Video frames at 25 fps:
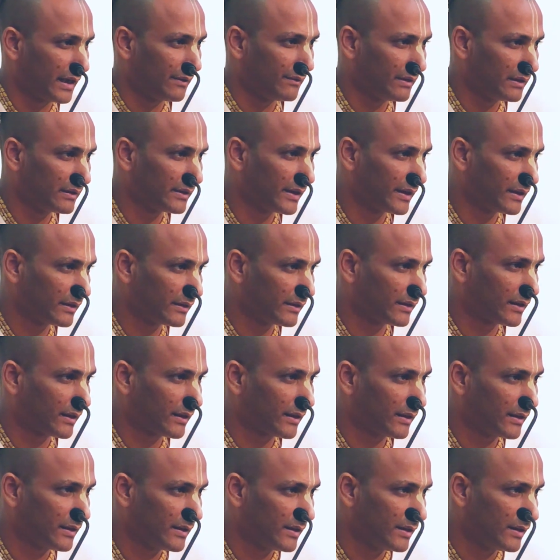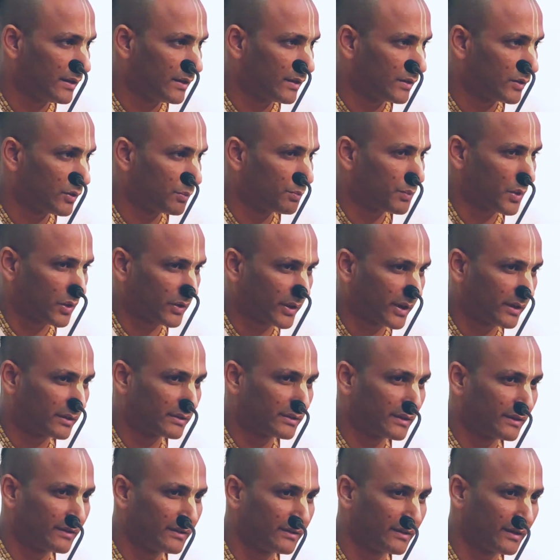I will think to protect
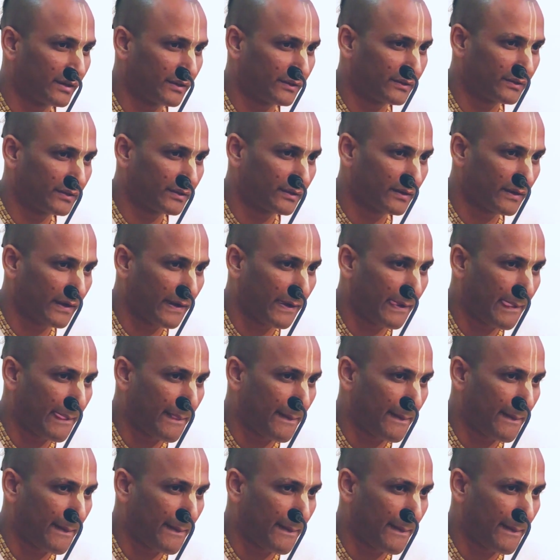this nation.